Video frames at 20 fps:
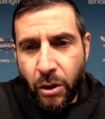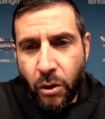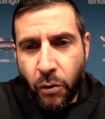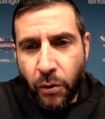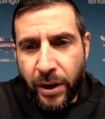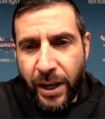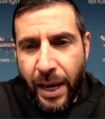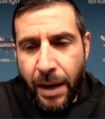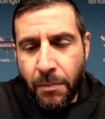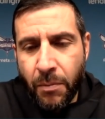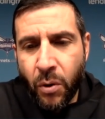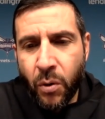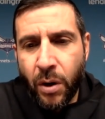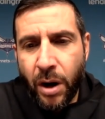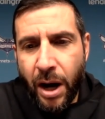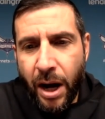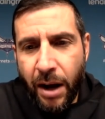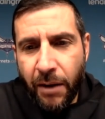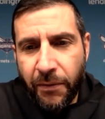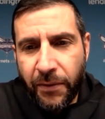create
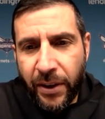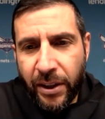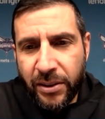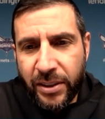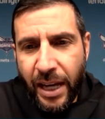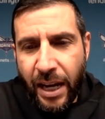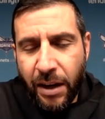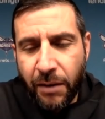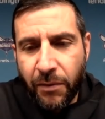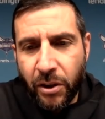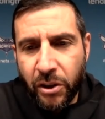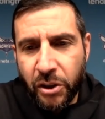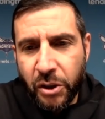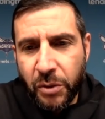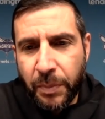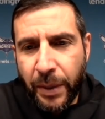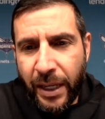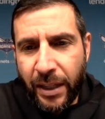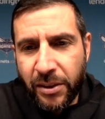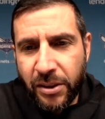more offense out of our
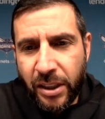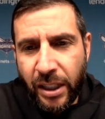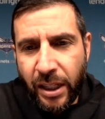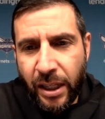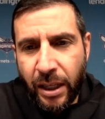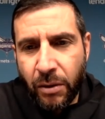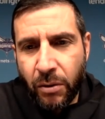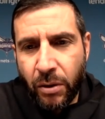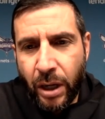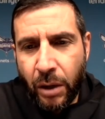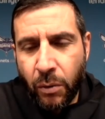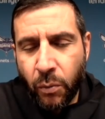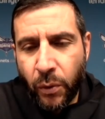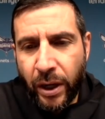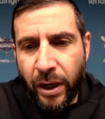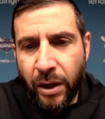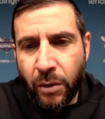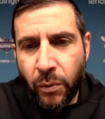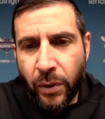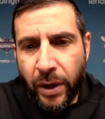spacing and, and
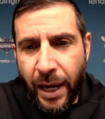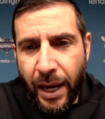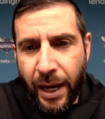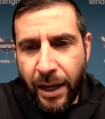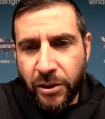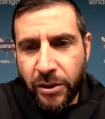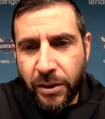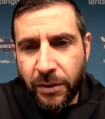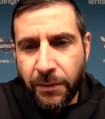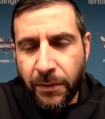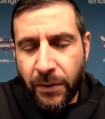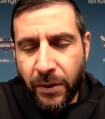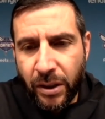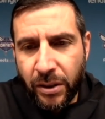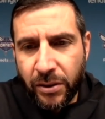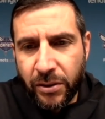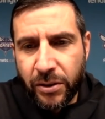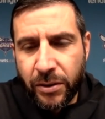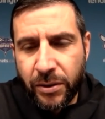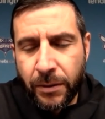read and reaction for
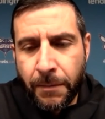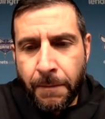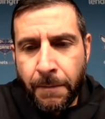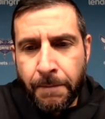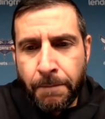us.